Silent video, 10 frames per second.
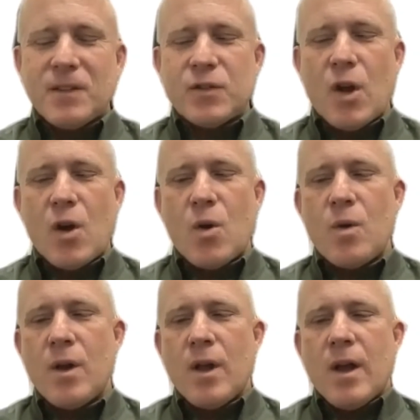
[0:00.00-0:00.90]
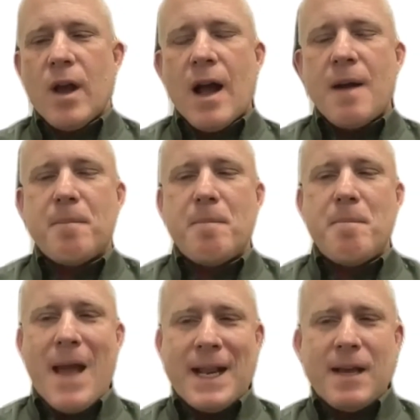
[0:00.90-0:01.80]
So
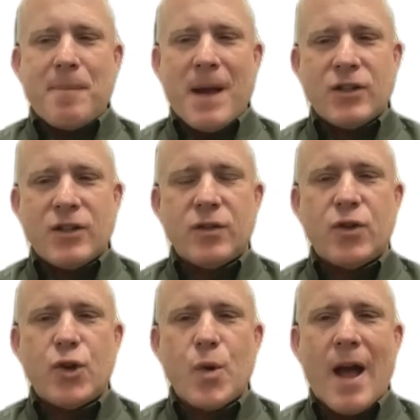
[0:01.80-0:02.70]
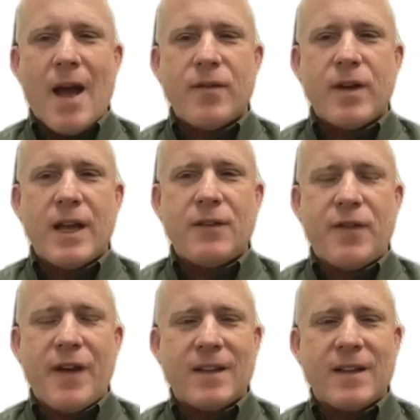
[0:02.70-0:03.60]
many patients who have
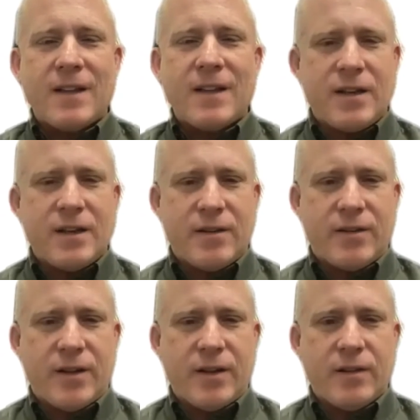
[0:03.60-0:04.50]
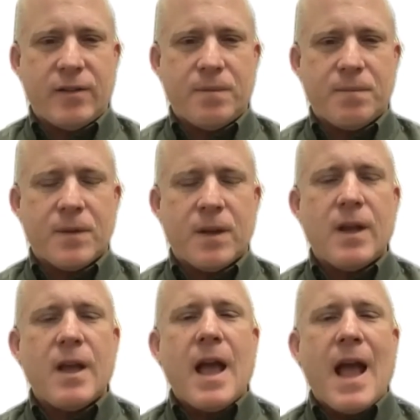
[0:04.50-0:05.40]
advanced kidney disease
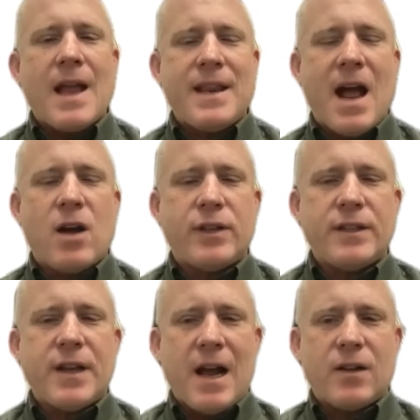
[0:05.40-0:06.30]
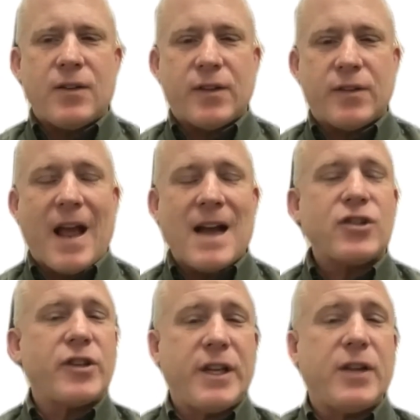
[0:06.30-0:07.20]
and now need dialysis
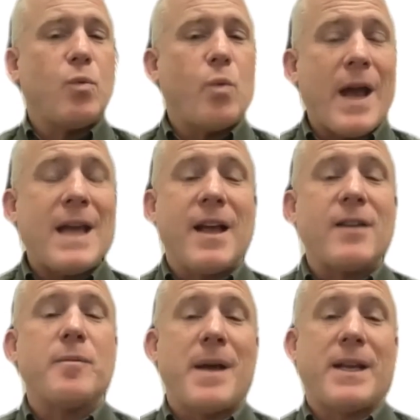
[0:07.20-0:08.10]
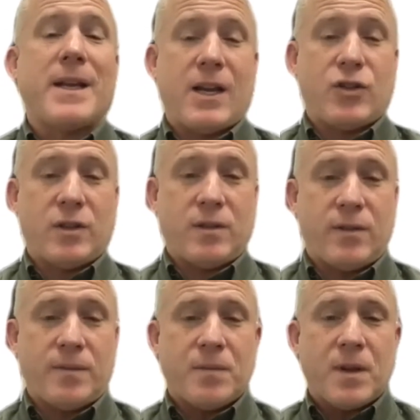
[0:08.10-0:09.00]
actually need way less medications.